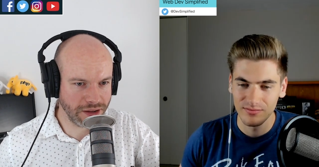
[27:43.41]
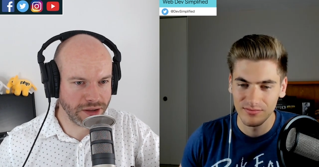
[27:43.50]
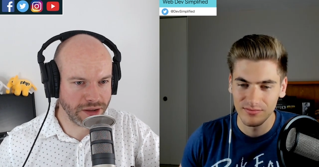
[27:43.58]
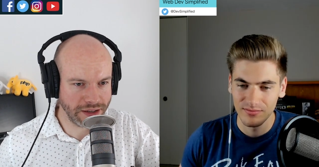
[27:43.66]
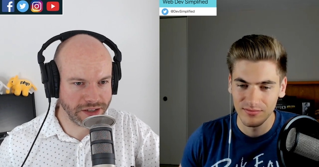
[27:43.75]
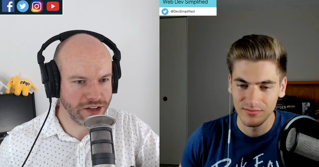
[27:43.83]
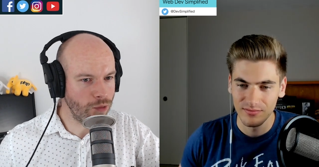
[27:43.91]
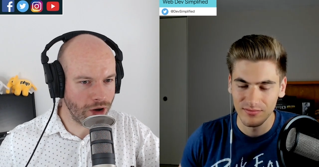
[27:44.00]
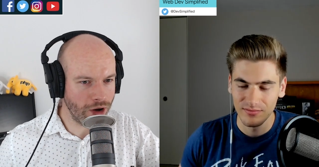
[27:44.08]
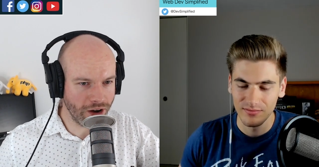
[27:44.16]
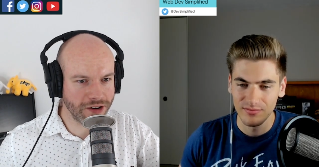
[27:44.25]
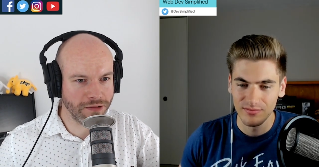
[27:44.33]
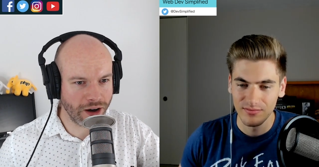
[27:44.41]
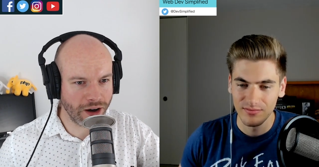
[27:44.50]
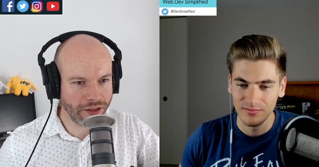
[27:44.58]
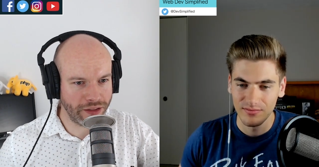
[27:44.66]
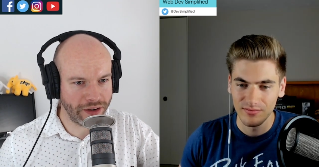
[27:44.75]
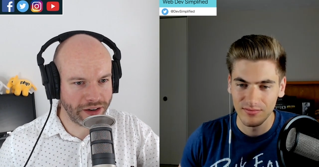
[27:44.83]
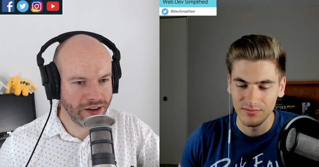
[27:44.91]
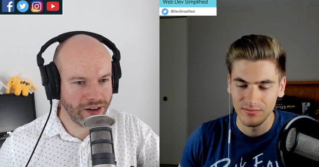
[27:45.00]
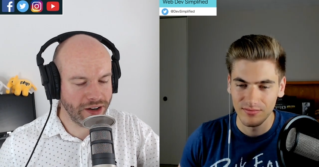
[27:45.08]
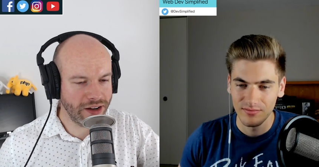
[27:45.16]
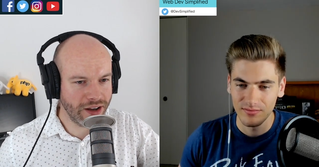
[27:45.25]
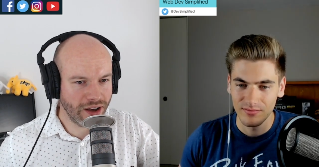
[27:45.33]
Speaker 1: the things that work rather than
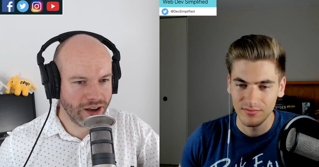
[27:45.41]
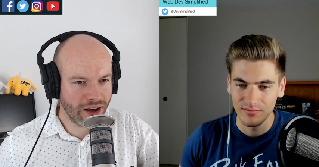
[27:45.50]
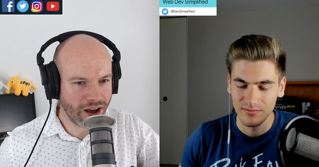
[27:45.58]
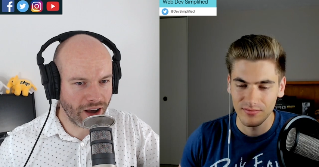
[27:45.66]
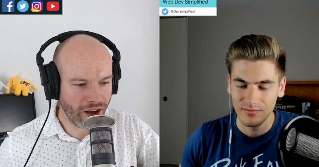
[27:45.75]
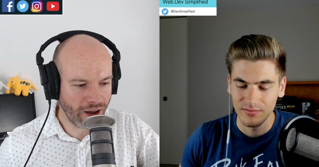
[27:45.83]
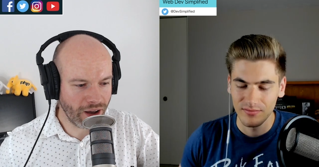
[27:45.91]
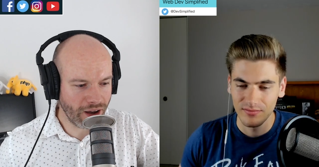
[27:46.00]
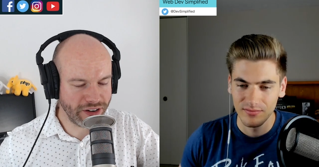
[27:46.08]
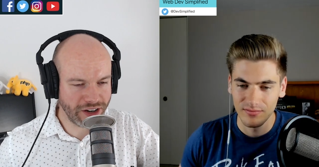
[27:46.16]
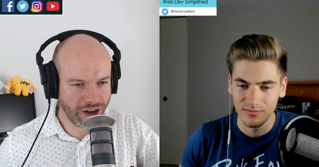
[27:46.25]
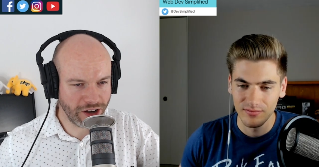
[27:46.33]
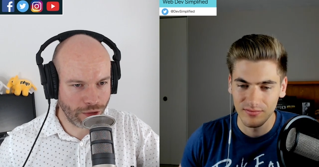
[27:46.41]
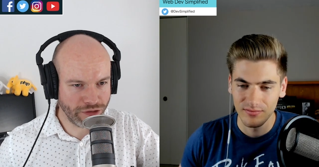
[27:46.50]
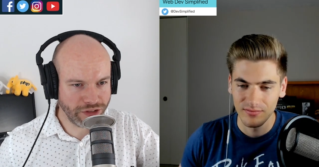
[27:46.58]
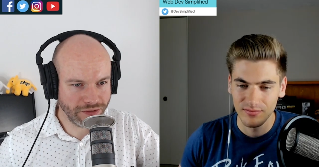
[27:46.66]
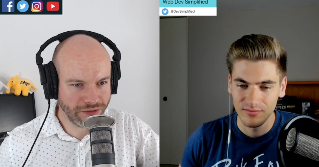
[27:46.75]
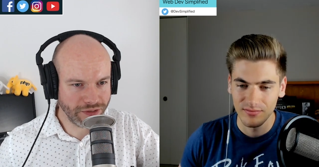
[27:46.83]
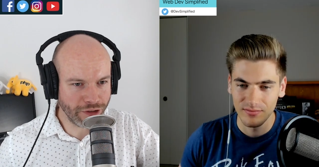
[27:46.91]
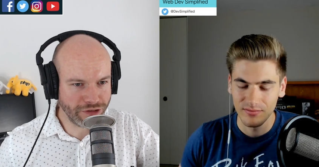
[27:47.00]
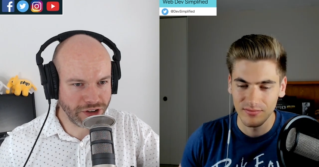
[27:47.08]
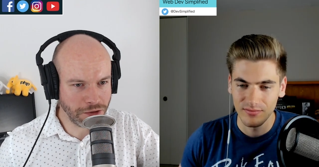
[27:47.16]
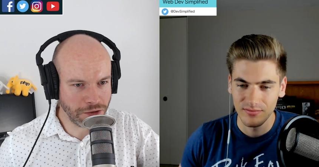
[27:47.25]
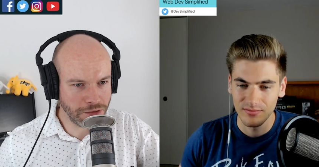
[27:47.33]
uh, a video of, of
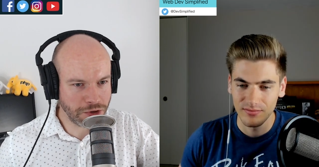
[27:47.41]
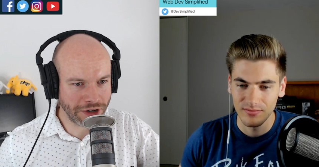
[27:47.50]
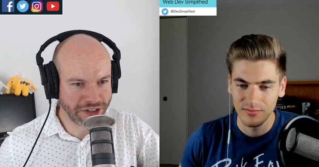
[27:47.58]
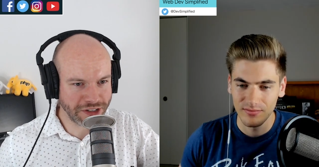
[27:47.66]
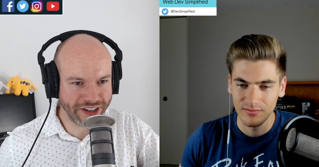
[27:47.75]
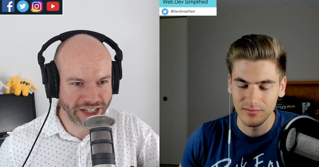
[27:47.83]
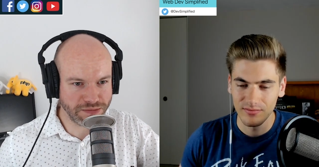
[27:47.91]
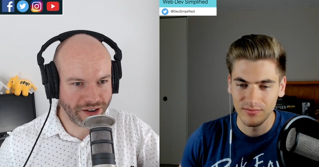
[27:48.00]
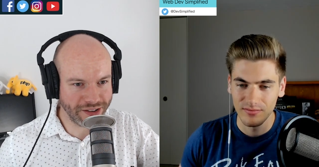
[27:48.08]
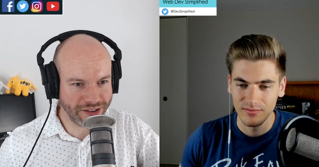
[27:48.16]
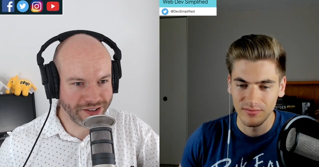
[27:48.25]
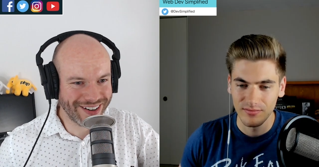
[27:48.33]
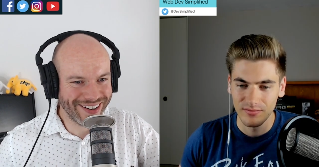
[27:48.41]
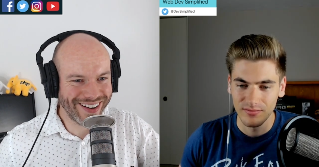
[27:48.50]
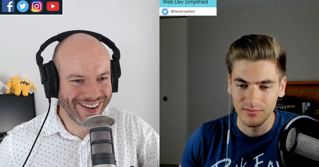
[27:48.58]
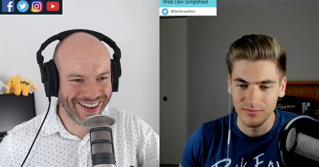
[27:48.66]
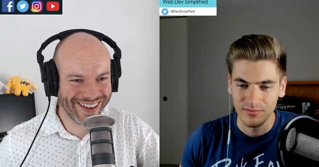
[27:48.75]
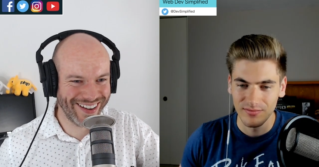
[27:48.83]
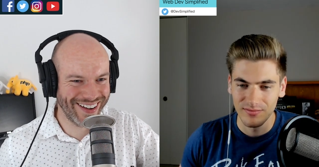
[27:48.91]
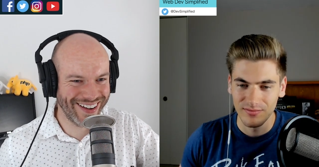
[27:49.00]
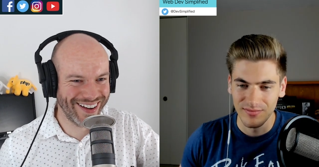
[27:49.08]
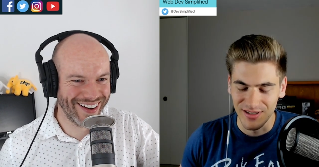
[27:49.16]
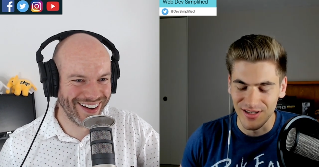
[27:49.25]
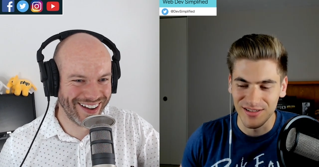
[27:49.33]
you trying to fix bugs.
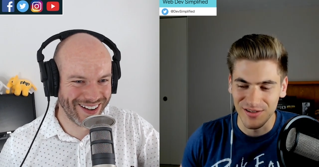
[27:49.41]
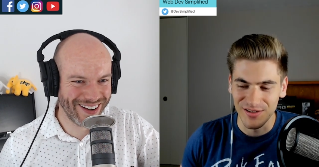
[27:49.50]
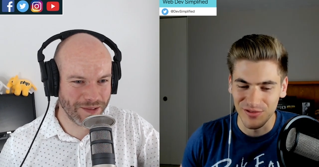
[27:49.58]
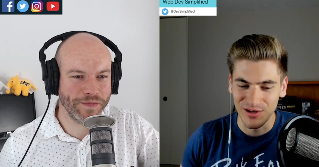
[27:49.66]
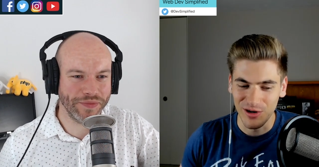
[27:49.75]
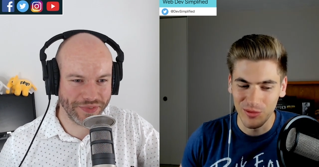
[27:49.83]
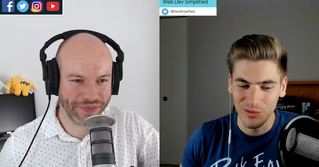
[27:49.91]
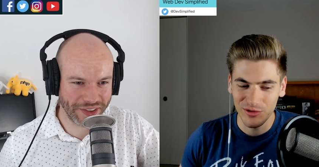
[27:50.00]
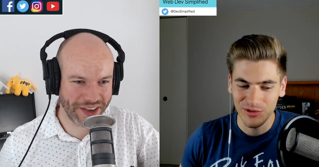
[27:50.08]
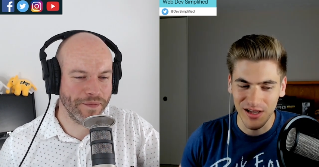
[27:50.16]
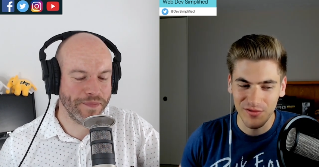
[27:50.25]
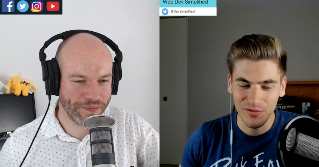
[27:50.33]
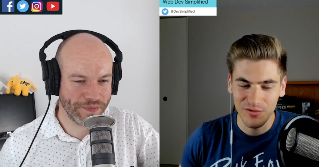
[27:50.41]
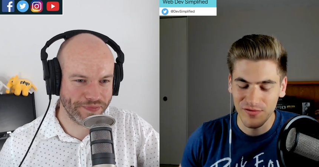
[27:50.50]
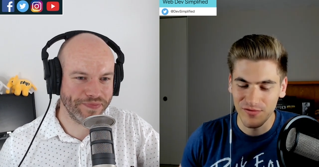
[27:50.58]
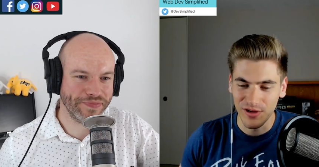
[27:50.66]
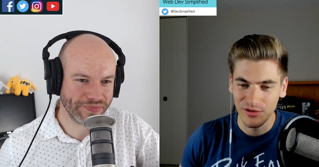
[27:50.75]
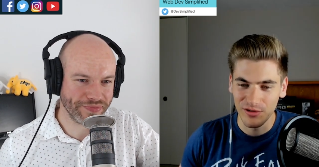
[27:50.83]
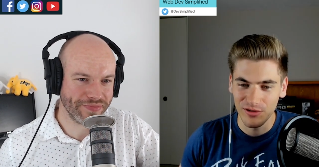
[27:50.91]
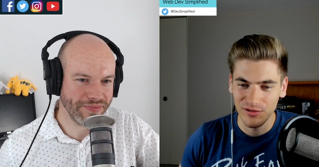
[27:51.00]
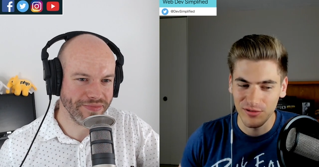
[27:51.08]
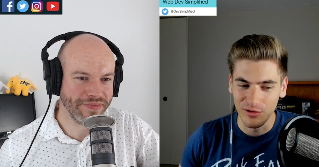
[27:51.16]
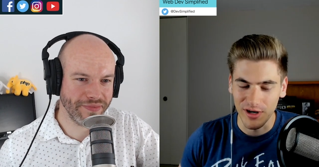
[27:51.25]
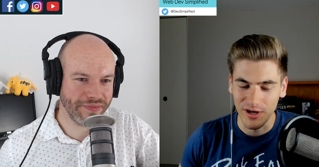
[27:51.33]
Speaker 2: Yeah, definitely. Almost yeah. every
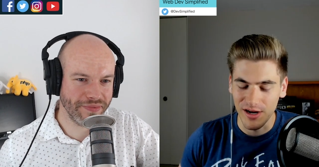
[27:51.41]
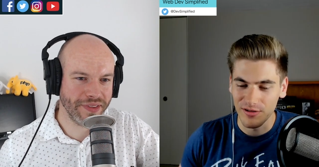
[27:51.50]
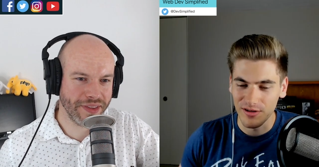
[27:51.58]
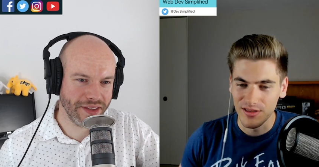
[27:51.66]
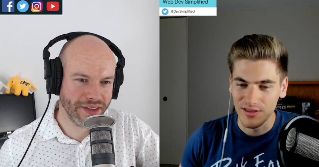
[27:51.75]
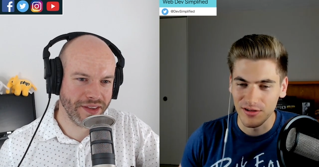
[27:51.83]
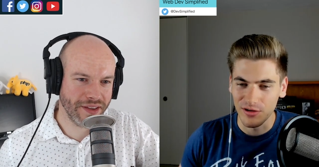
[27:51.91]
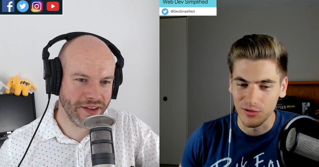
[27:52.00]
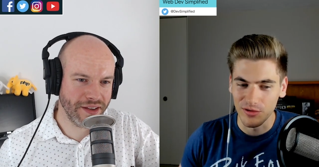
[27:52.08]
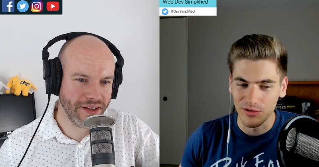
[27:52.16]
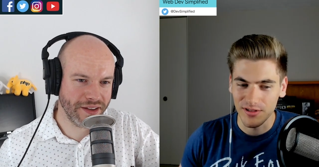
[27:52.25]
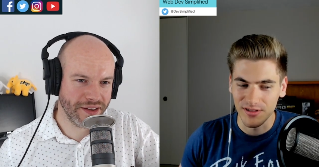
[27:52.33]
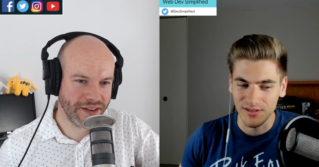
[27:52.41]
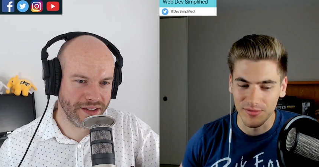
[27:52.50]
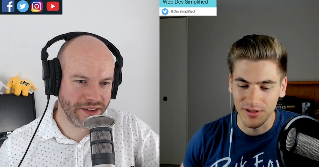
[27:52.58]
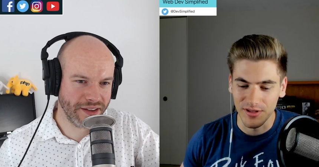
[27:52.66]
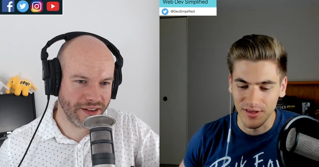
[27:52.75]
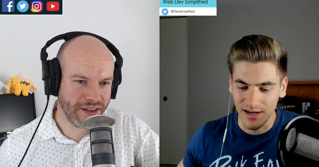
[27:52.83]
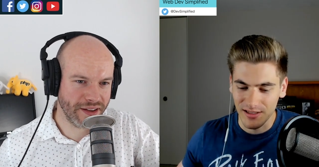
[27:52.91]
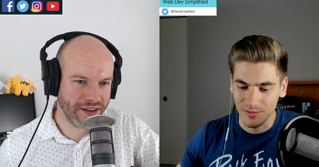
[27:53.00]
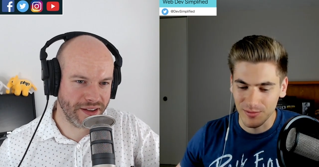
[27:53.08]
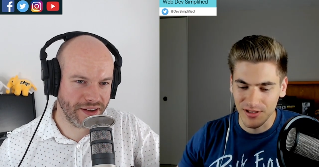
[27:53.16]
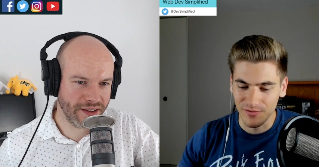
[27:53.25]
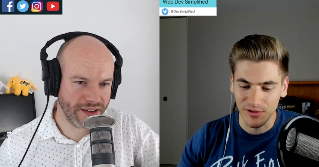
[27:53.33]
failure or error in the course is something that I
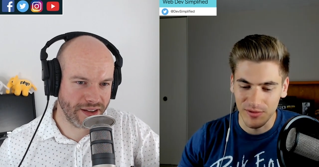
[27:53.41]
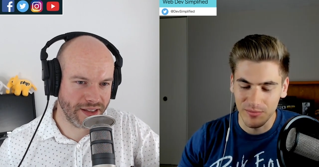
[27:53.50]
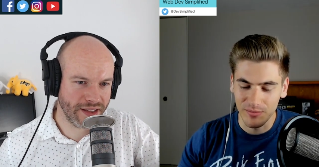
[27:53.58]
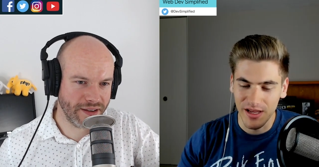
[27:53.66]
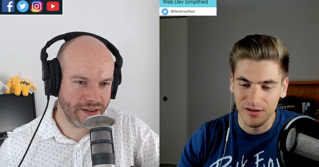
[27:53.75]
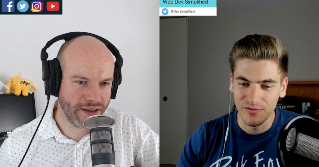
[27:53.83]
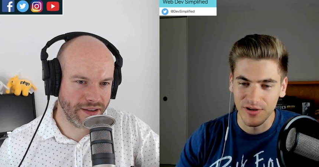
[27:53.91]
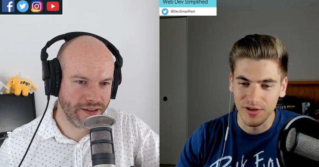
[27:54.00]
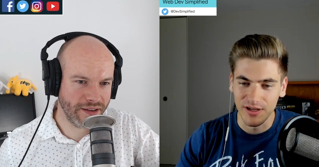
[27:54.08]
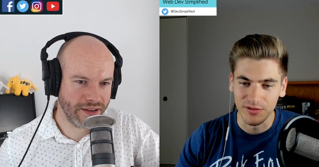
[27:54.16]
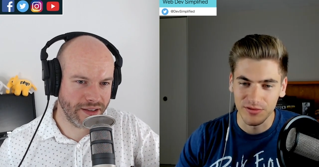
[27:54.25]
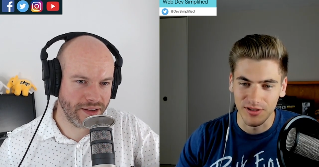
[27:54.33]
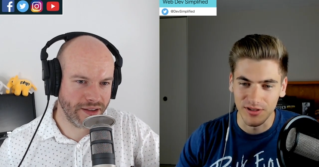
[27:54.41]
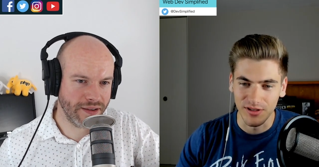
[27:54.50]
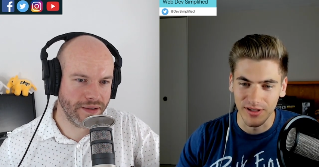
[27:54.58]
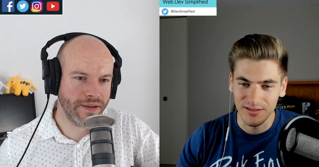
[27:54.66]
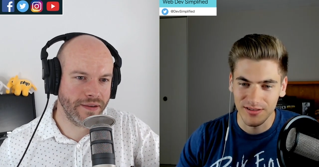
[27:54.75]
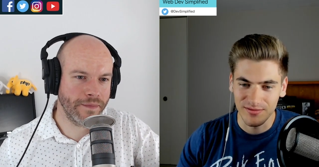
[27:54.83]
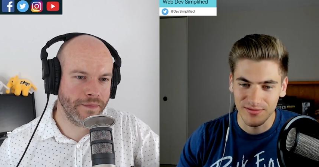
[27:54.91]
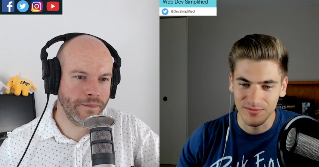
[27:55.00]
specifically made fail to, like,